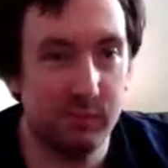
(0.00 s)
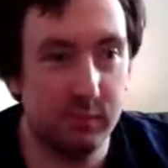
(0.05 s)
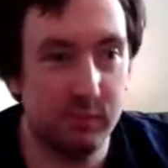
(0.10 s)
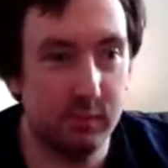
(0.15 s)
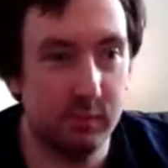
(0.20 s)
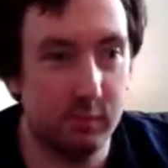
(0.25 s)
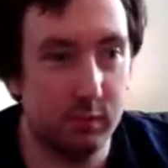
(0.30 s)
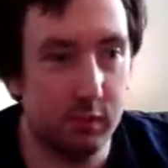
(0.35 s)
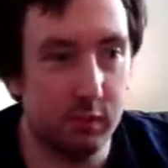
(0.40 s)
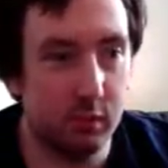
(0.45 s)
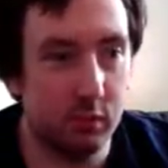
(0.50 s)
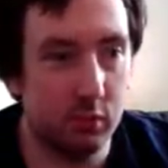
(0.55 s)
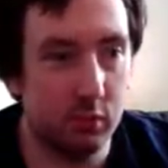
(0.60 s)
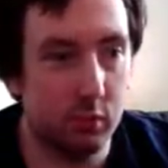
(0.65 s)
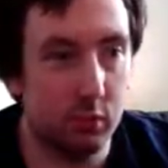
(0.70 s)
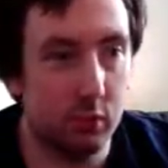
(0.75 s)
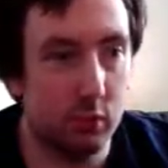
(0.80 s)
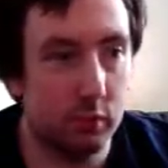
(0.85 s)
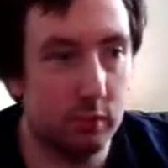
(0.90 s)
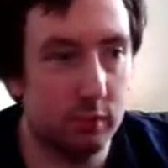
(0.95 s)
Right,
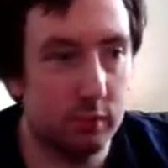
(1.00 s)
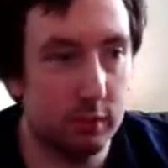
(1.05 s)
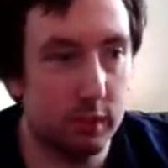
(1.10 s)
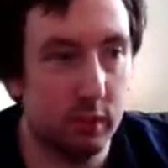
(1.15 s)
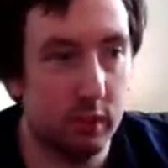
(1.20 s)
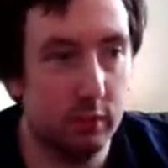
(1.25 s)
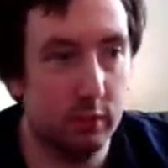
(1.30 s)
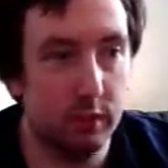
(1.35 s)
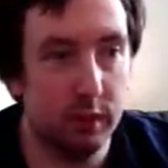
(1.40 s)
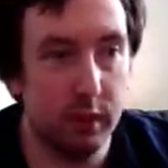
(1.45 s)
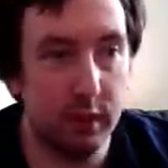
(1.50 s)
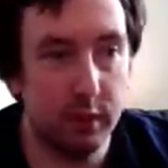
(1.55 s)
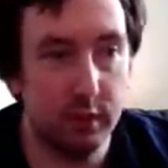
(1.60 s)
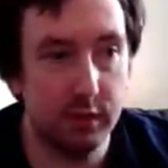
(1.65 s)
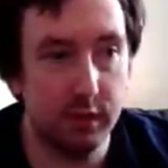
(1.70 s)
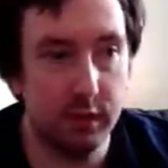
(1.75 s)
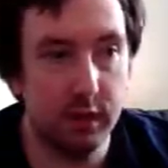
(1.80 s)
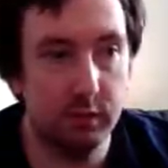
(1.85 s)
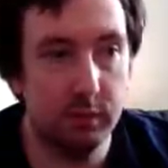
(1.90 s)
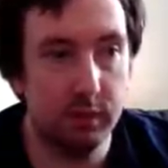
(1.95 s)
so kill the last
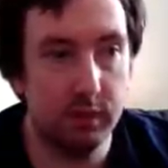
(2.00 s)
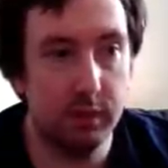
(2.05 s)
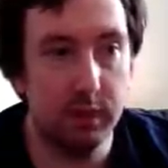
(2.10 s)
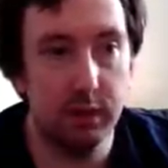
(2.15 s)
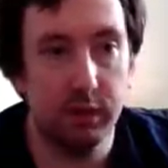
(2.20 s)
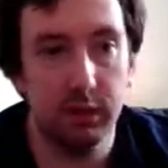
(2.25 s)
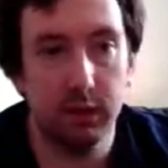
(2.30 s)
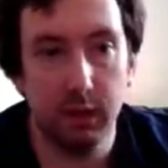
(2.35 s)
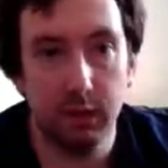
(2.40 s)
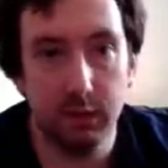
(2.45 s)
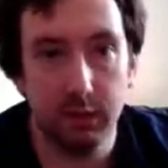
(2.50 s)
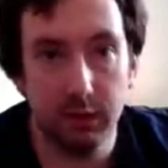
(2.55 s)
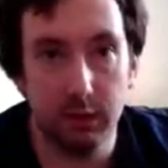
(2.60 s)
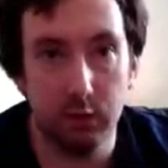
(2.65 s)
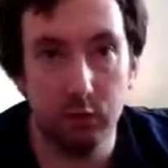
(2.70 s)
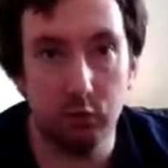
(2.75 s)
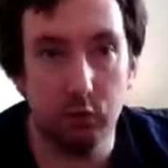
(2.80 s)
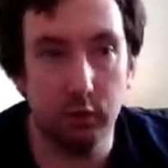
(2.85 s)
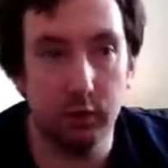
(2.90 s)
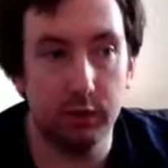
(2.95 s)
enemy, get to the
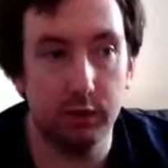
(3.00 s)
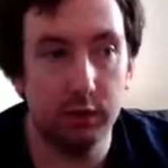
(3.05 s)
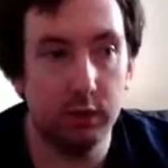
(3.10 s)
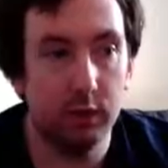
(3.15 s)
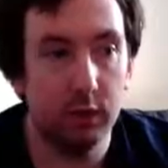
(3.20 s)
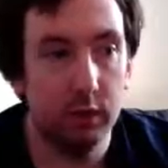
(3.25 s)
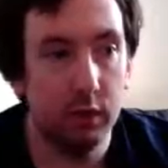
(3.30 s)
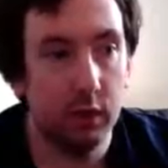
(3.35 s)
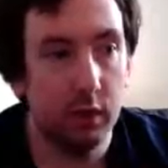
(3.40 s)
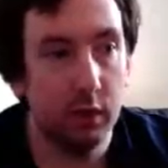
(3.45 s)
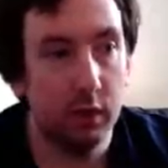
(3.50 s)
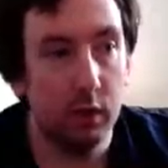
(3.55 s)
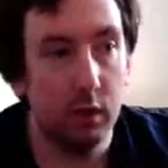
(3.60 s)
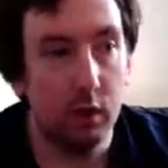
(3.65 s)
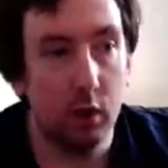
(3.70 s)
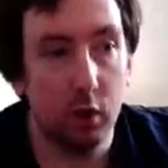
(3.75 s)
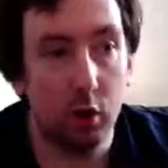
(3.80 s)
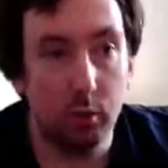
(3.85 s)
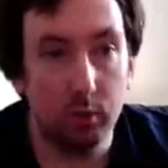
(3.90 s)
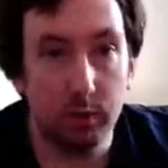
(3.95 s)
trader,
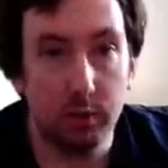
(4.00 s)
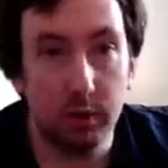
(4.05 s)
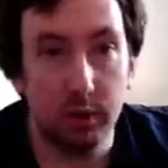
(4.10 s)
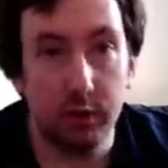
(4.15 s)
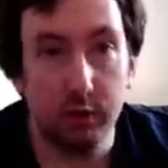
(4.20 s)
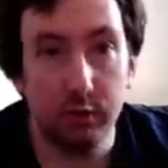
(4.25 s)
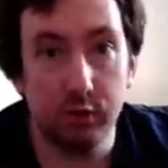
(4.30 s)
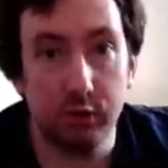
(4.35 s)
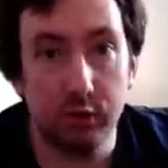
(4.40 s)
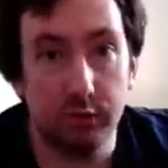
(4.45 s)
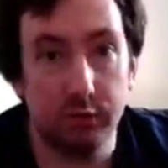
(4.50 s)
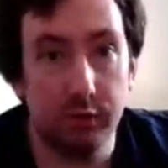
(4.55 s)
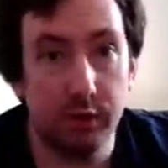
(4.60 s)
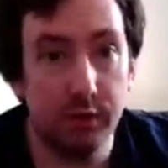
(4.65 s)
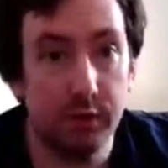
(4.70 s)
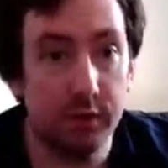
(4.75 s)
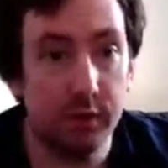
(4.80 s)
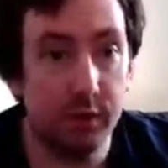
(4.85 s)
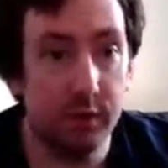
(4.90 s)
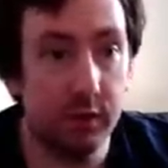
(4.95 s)
upgrade your
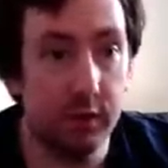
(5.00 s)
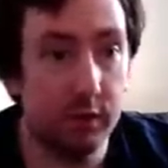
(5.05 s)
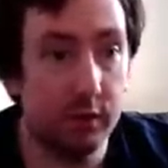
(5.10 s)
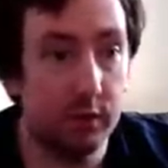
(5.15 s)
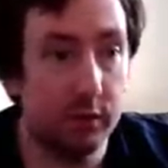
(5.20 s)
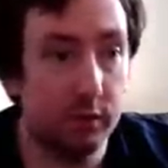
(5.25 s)
eviscerator,